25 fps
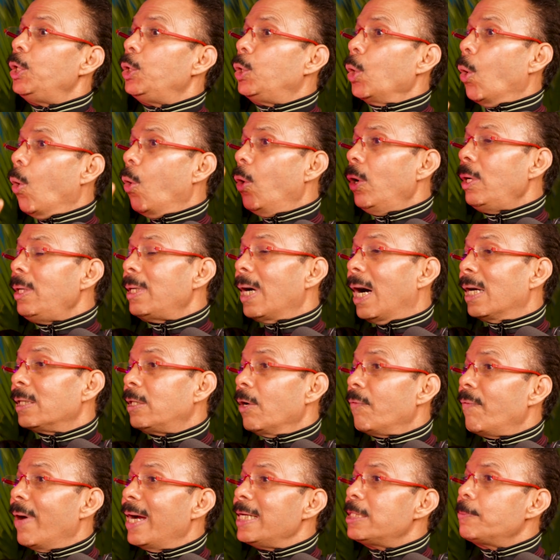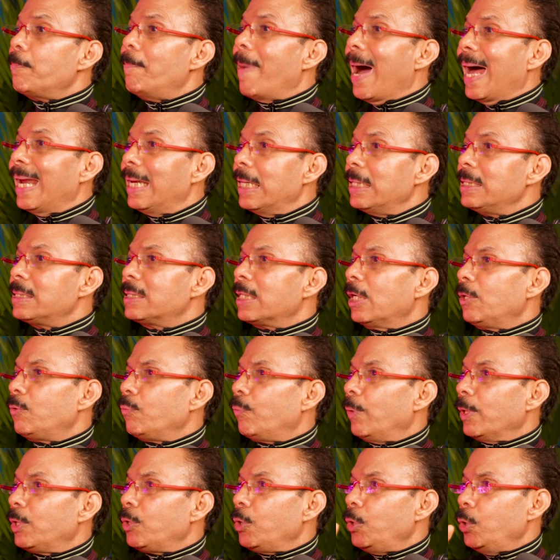they don't otherwise balance
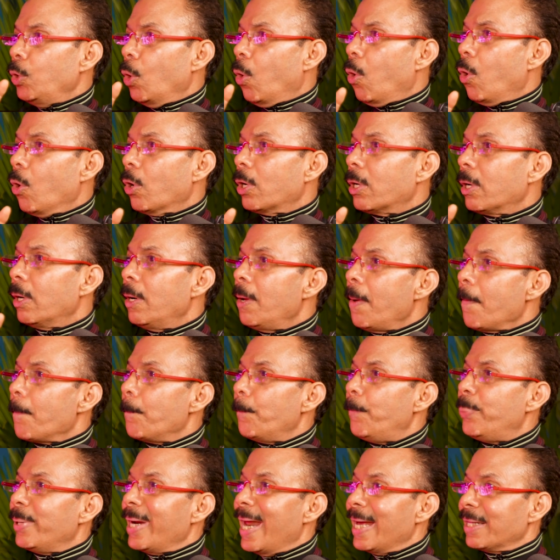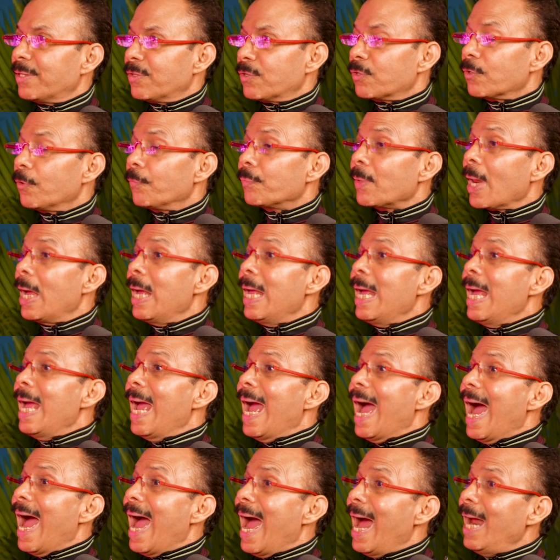it with yoga, breath,
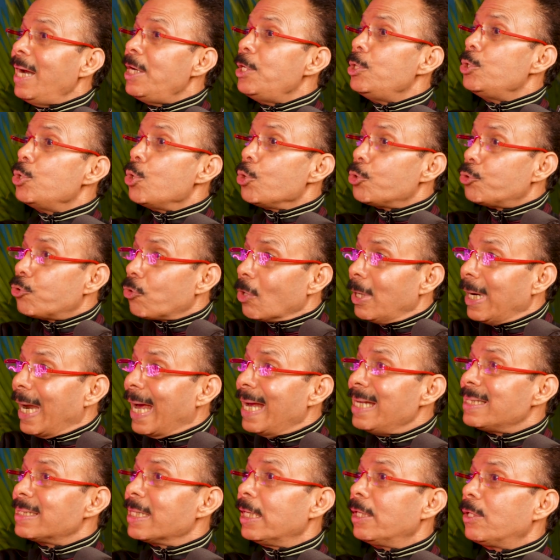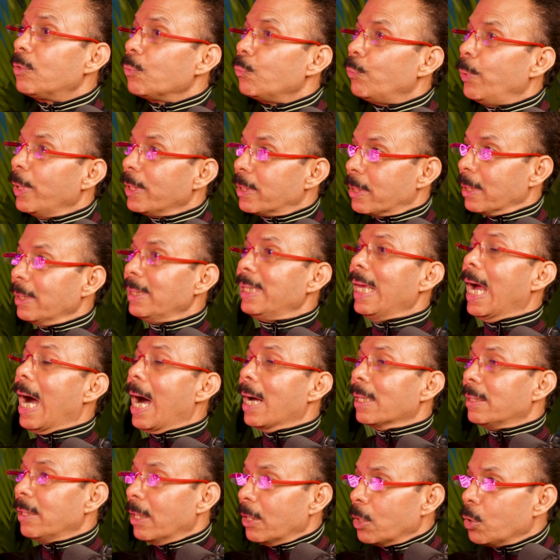and neutralize it with
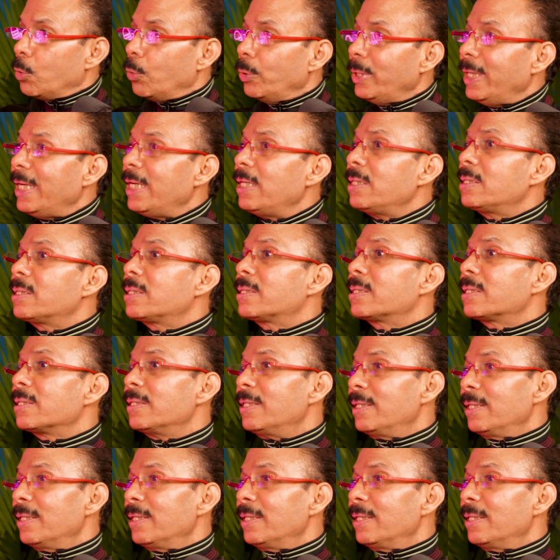the other goodies